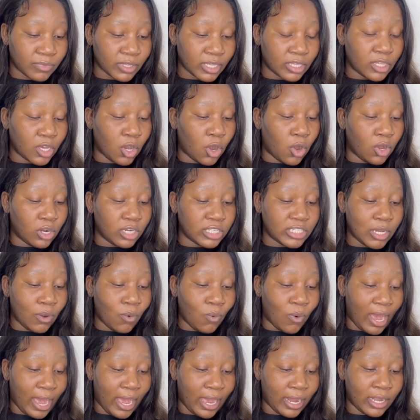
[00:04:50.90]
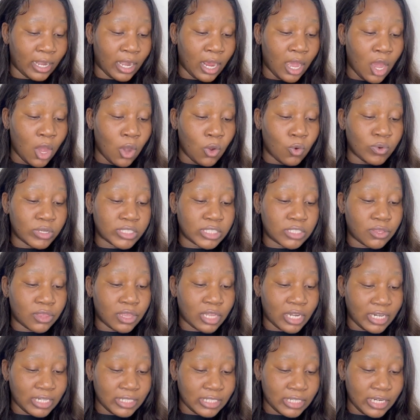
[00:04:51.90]
The older one was
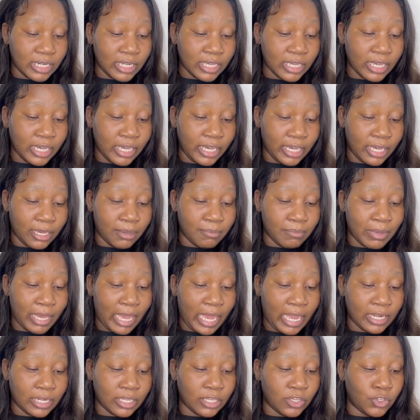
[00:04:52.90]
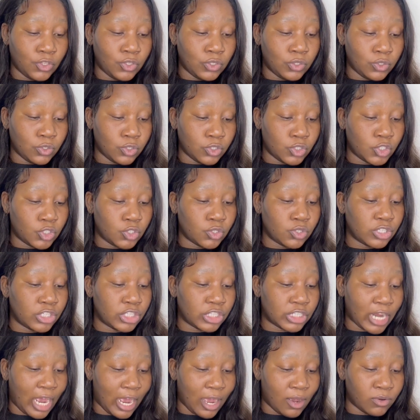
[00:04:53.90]
threatening him, and he used to
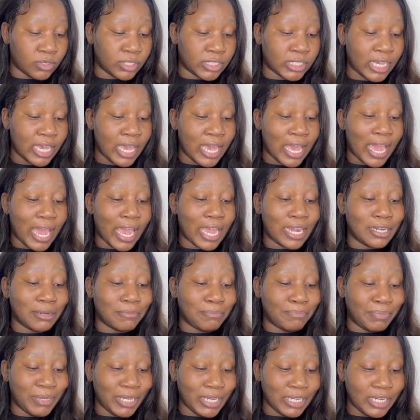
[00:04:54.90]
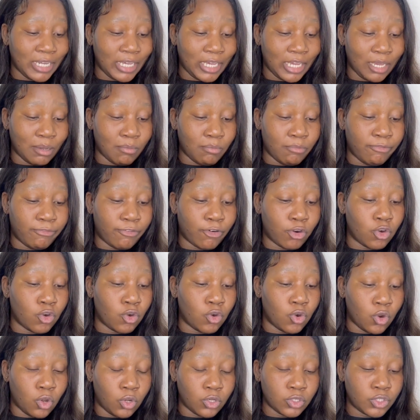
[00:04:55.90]
shout and beat him for
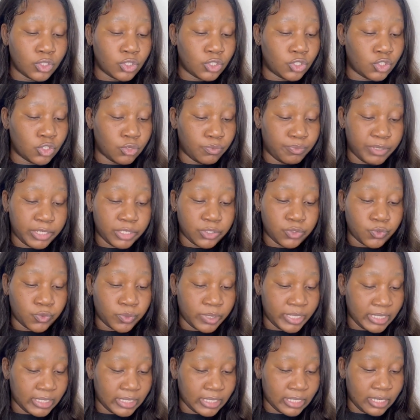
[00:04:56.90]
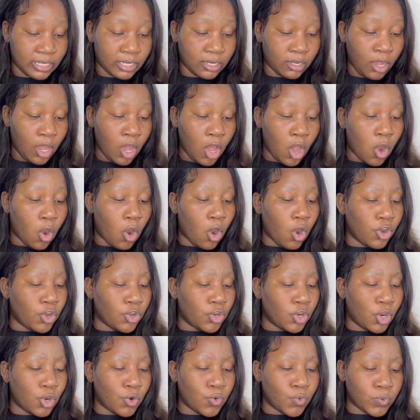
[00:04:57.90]
no stupid reason or
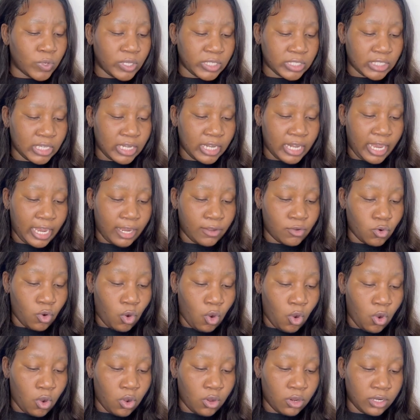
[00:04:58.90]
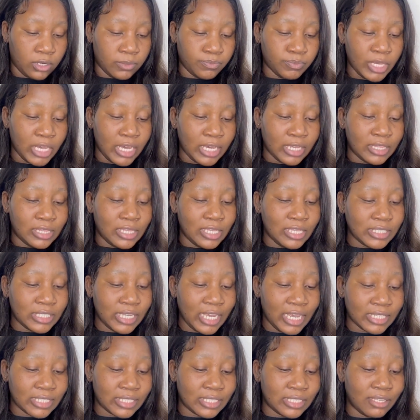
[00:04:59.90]
no reason at all. This
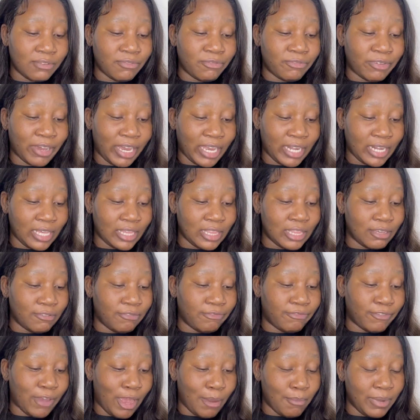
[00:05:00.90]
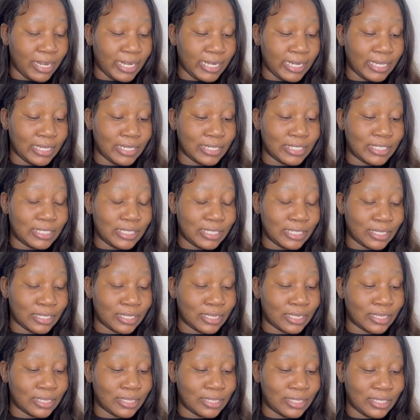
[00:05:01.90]
has divided the family
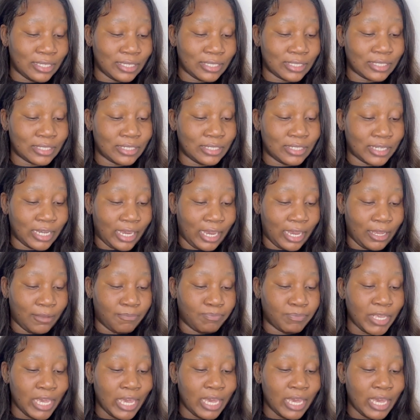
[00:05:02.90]
till this day.